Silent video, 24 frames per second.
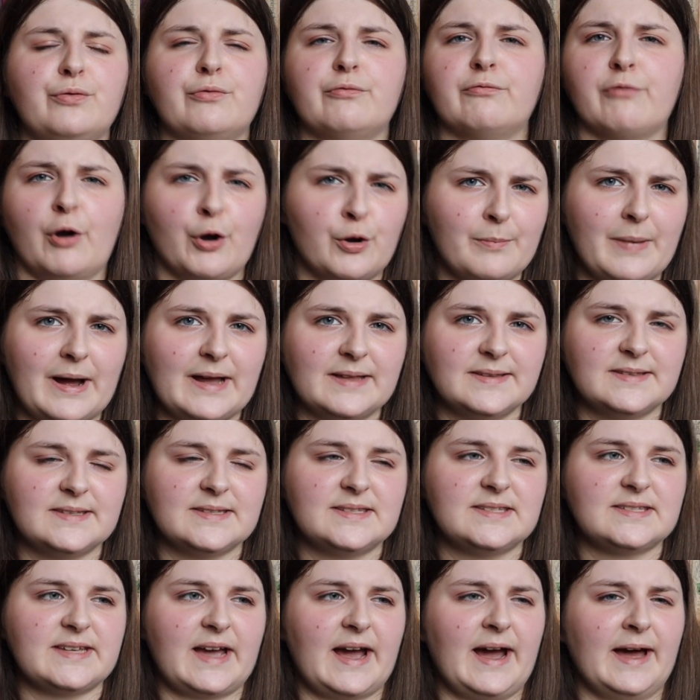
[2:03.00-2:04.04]

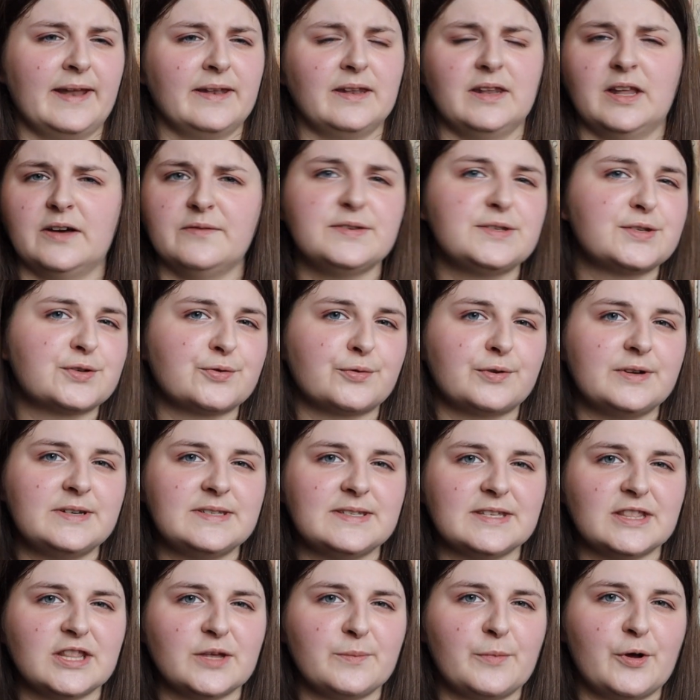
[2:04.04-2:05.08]
romance and love
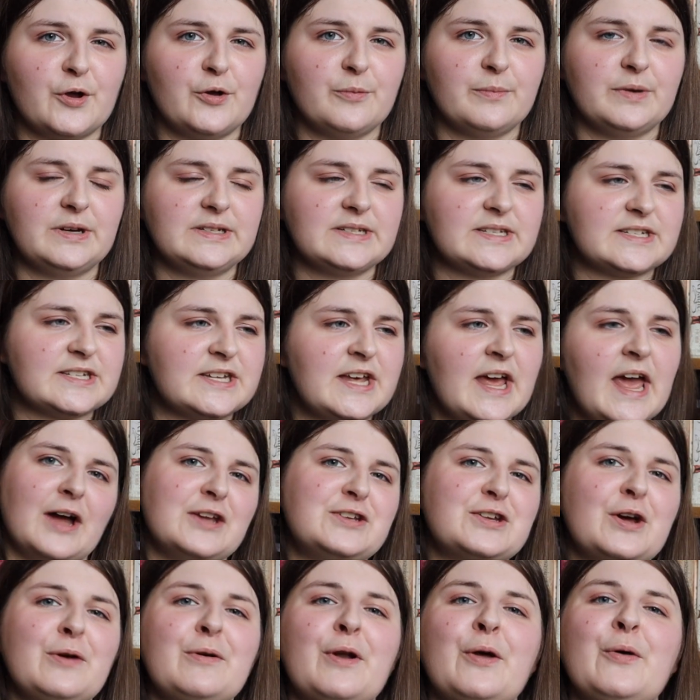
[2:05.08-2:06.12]
stories at the moment. I
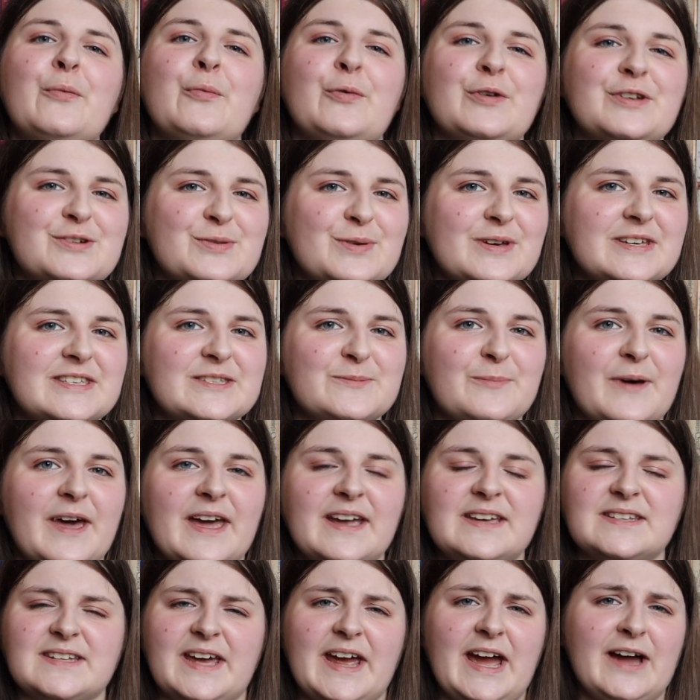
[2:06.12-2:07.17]
don't know what to
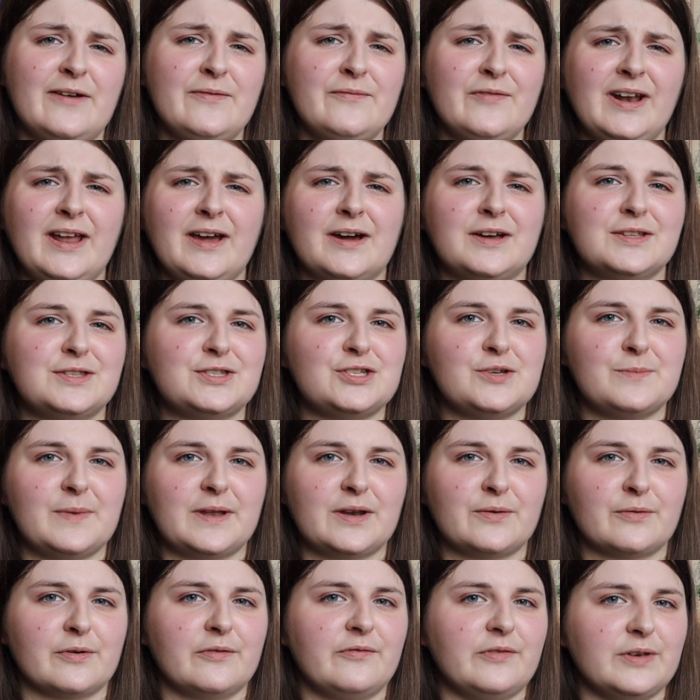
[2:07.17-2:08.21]
expect. I haven't really heard too
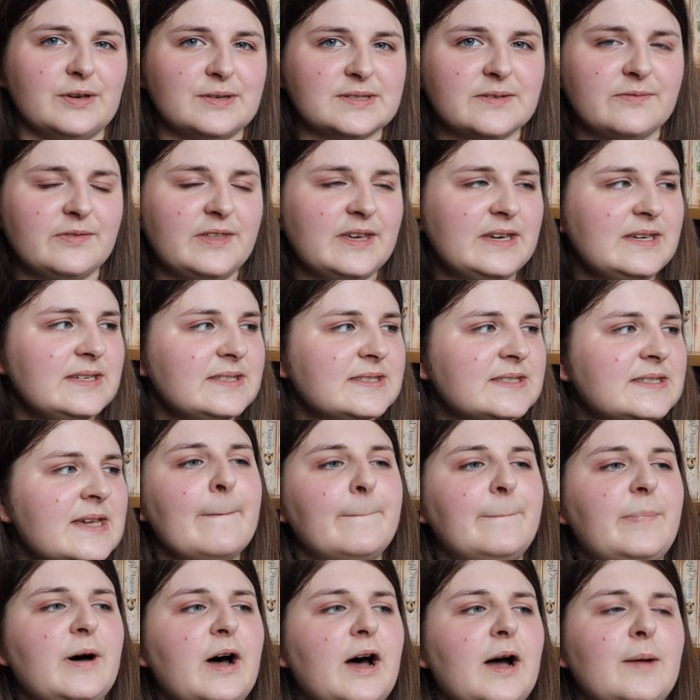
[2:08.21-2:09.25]
many reviews of this,
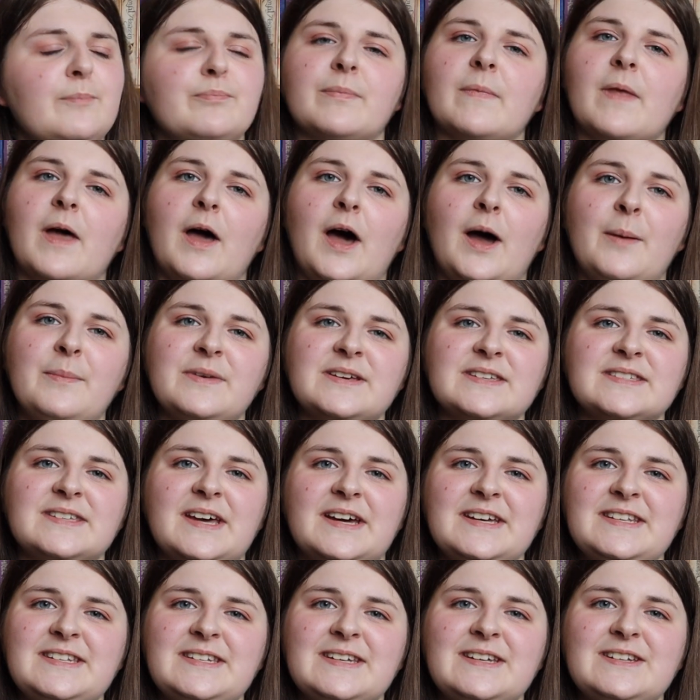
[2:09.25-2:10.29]
but I'm
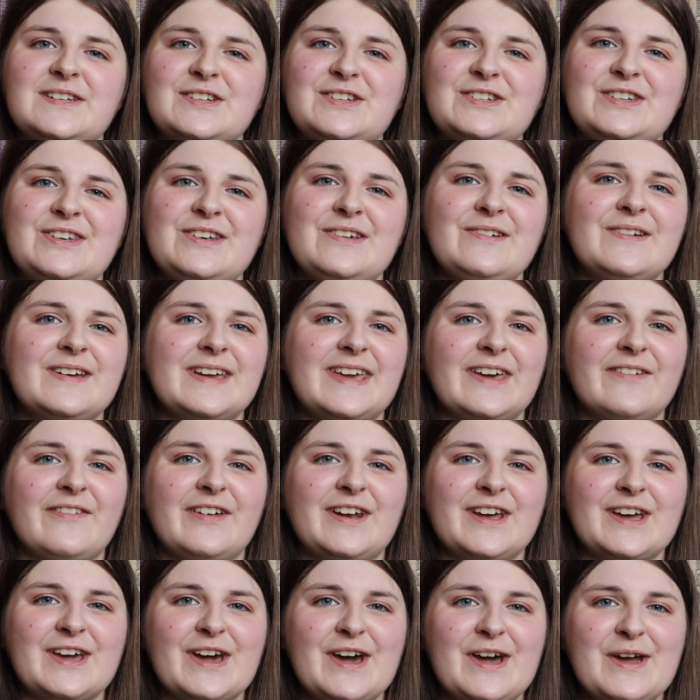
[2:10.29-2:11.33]
excited to give it
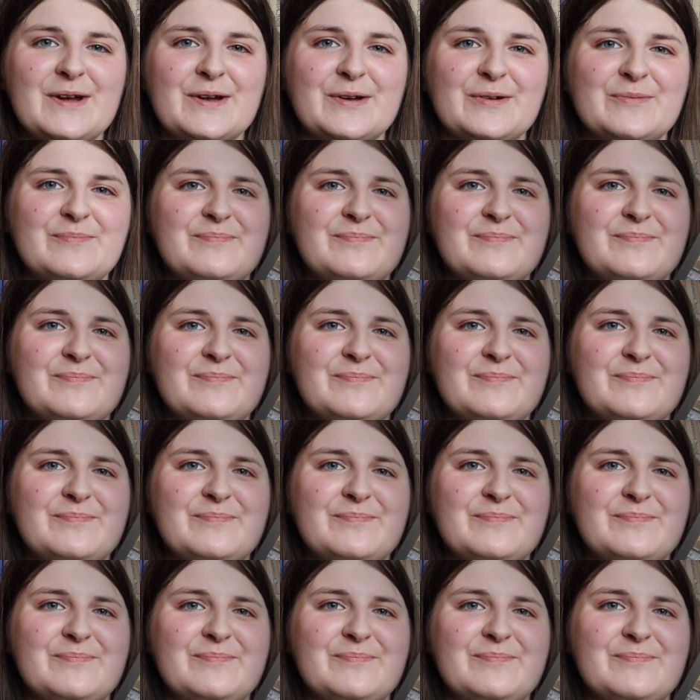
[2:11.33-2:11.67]
a go.